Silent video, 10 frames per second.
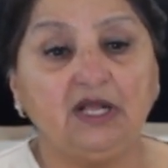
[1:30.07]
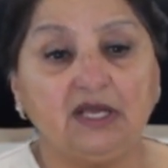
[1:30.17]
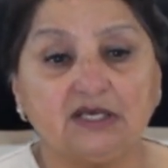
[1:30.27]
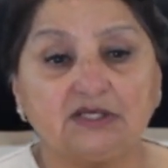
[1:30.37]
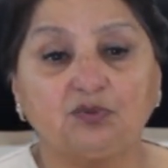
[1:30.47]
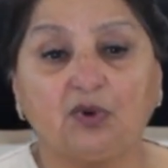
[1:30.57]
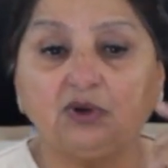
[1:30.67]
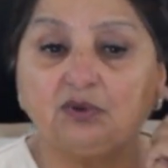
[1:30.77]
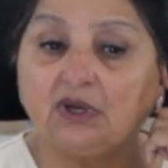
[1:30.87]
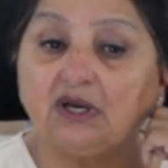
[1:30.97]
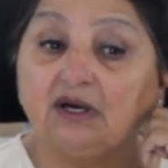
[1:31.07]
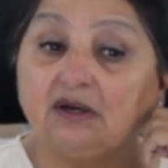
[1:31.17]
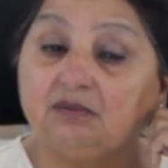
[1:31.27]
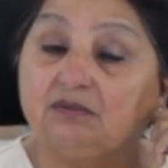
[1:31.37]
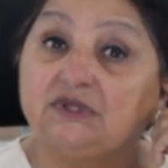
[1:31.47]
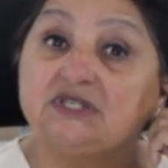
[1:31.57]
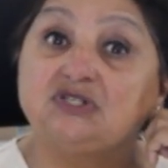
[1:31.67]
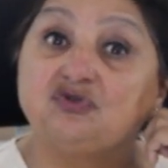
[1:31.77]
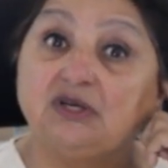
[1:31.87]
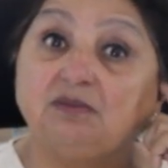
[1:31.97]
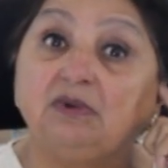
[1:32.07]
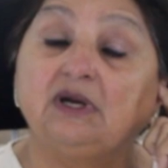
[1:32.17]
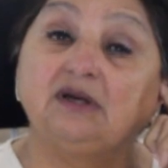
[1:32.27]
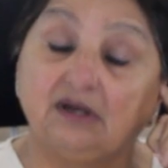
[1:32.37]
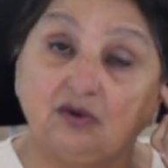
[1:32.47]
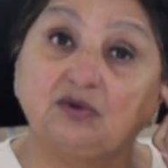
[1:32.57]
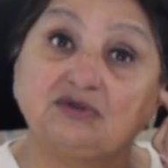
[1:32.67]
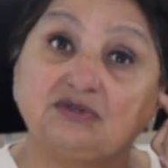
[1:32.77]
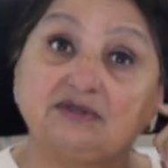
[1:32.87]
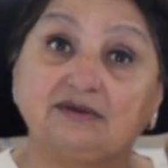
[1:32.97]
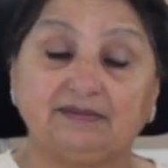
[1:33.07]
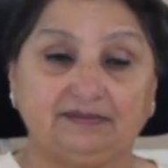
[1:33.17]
is what this dream denotes.